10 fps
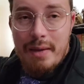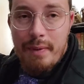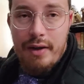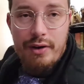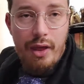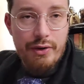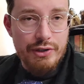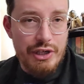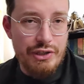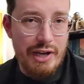up another
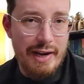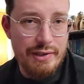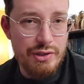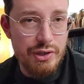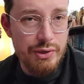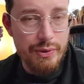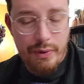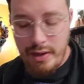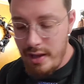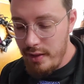jean jacket
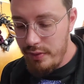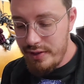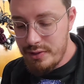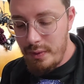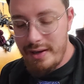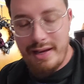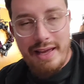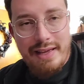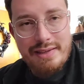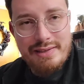too. This one
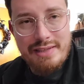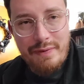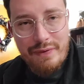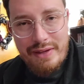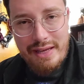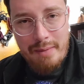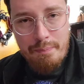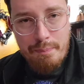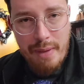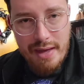is definitely a
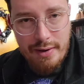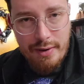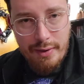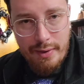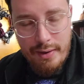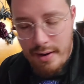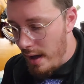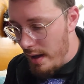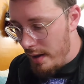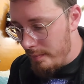better
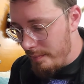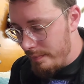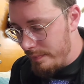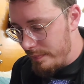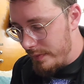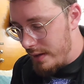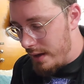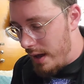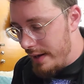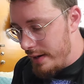
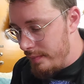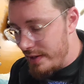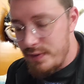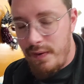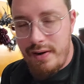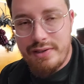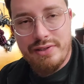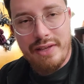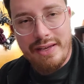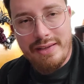item as far
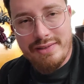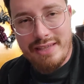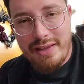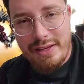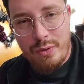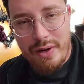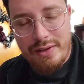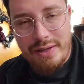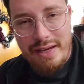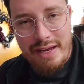as like selling
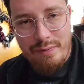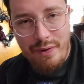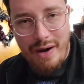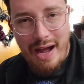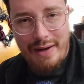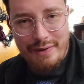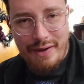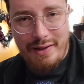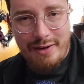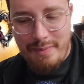quickly and for a higher
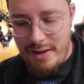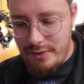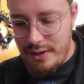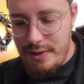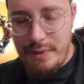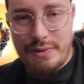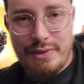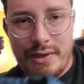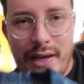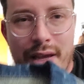dollar amount
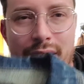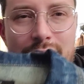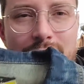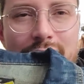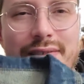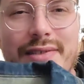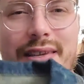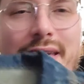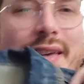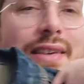goes. This
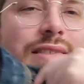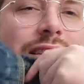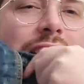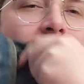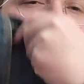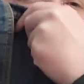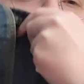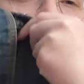is a